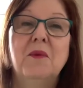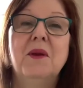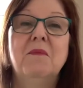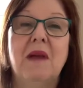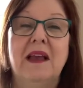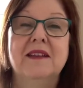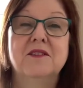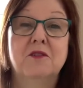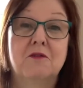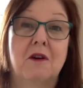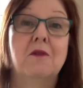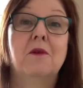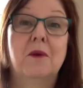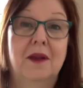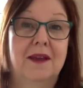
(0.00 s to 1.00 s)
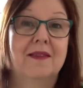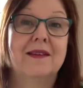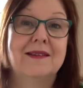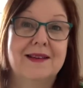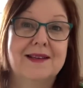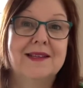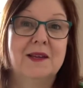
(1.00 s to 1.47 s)
makes grow quicker
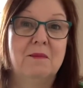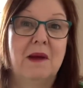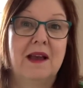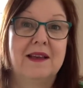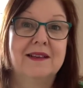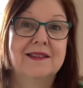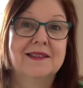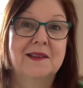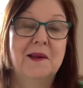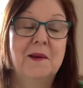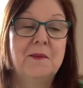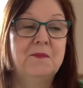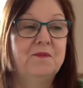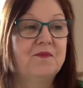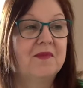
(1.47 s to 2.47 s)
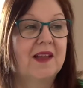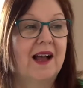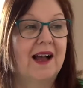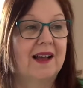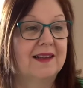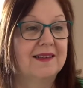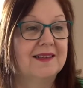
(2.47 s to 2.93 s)
than knitting makes.
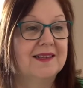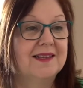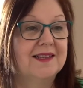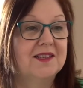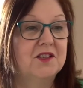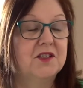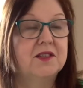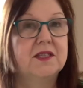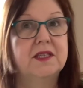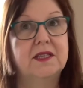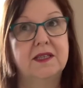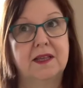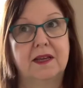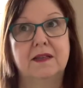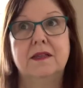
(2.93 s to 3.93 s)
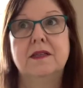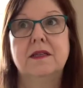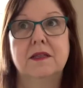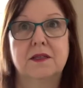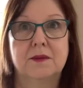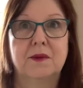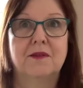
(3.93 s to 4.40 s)
And just sitting there
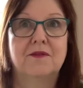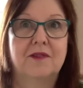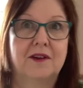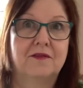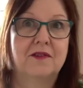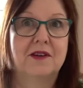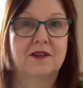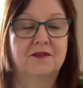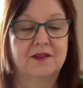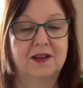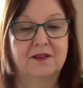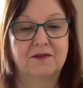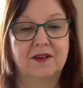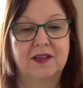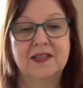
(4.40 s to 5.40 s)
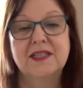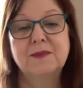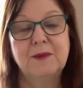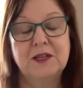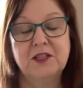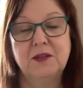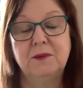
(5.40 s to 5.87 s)
knitting something forever and ever and ever, and
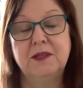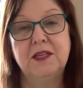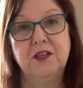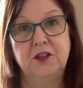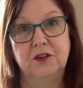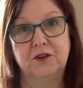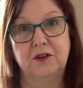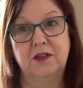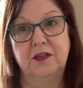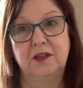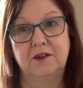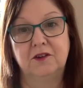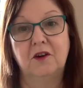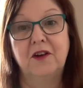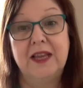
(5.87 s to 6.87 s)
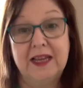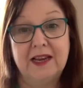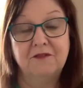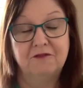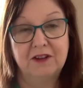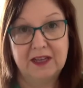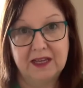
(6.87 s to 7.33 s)
especially when you're young and you're not in
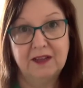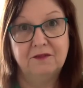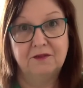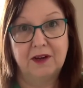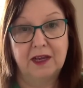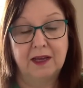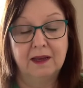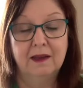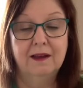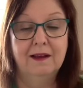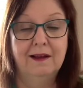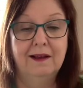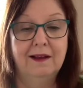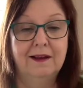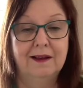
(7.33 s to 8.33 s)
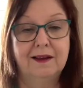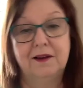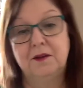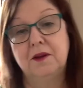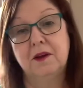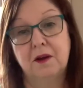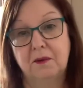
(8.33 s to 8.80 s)
every evening, you know,
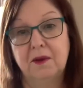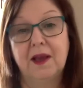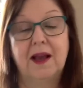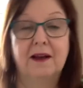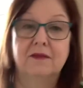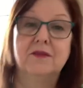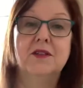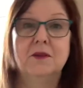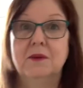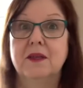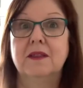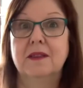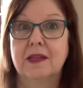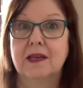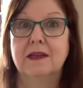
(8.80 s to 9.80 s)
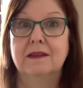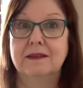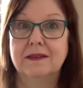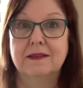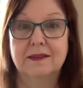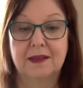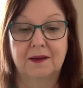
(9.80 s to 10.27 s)
you're going out and doing
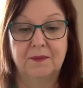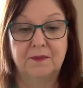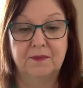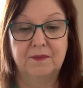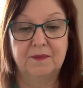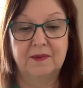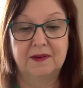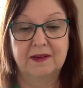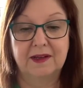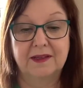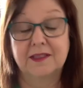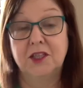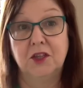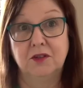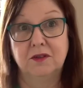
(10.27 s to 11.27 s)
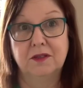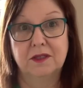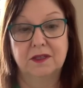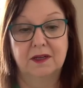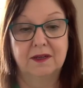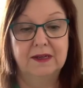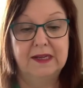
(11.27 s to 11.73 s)
things as a youngster,